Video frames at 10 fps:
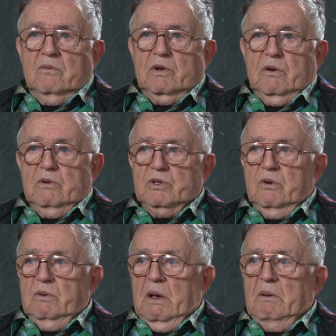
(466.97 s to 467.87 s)
We always
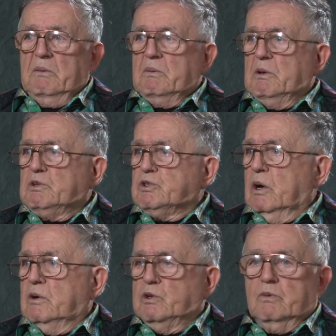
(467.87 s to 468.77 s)
donate to
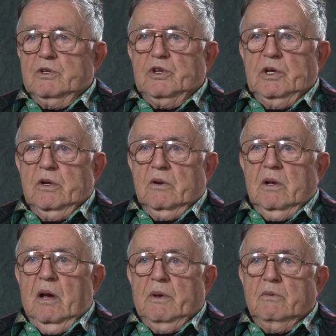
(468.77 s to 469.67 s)
charities once a year.
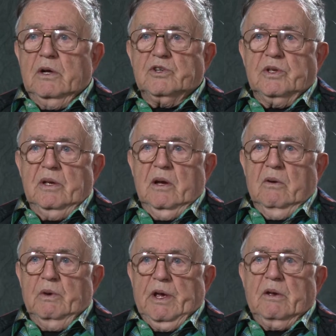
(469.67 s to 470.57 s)
I mean, once
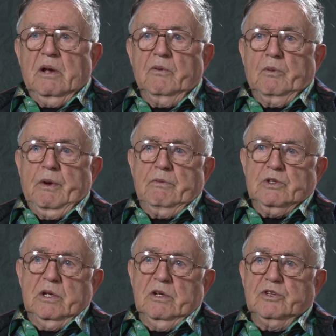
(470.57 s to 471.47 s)
a week. Every week we
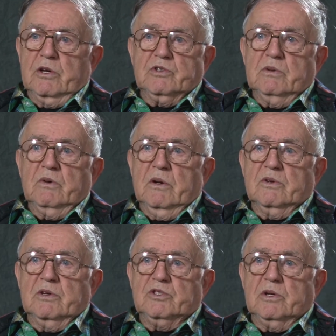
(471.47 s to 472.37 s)
send a check somewhere
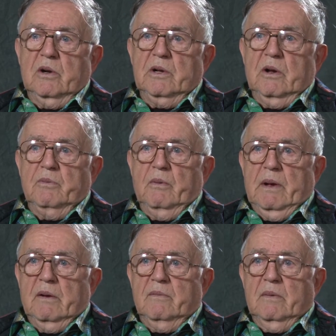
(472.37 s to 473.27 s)
as a charity, help them
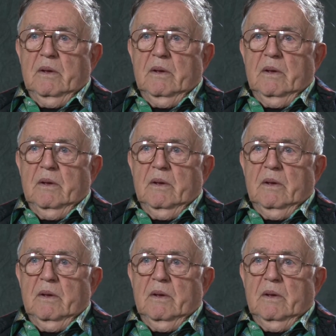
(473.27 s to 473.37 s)
out.